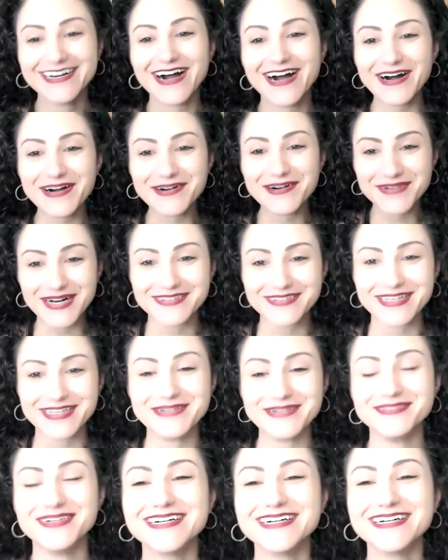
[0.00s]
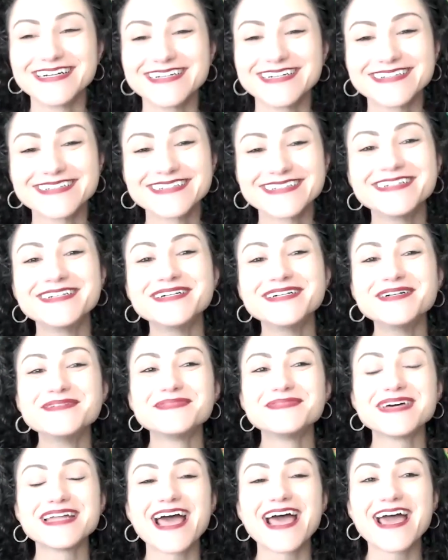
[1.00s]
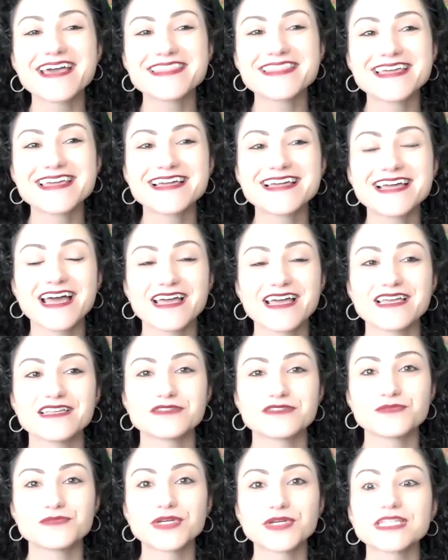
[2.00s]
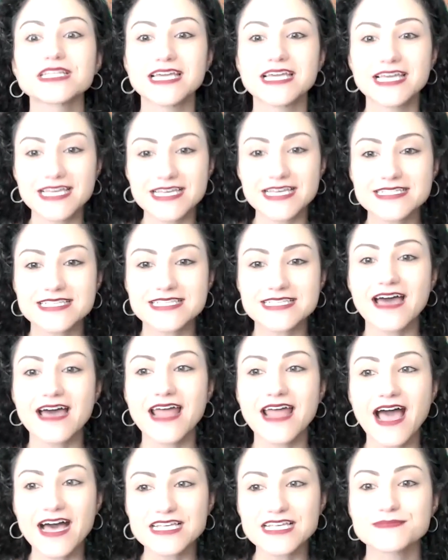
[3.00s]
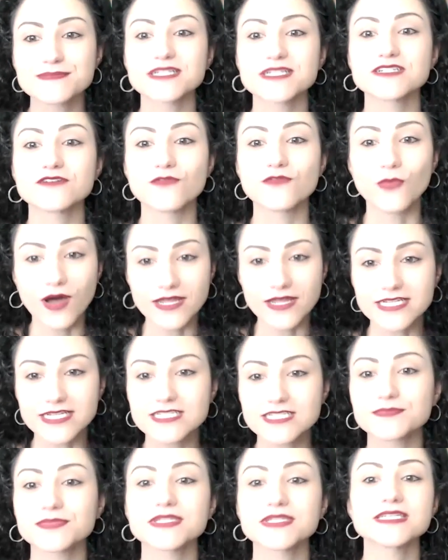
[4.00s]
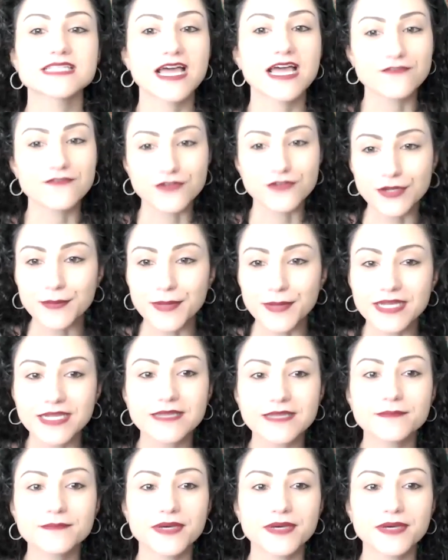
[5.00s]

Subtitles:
All welcome. But I think it really is that aspect of wanting to please everybody,